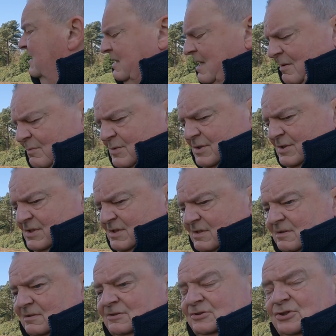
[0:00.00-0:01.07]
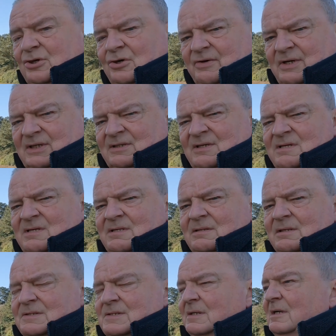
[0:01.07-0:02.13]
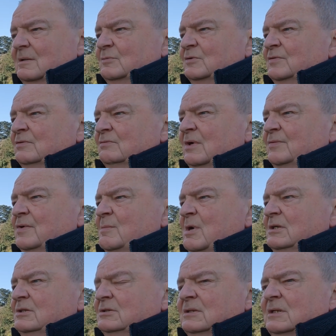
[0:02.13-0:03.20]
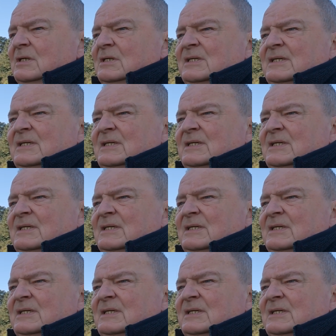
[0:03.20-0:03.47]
that was during the time of the Reformation.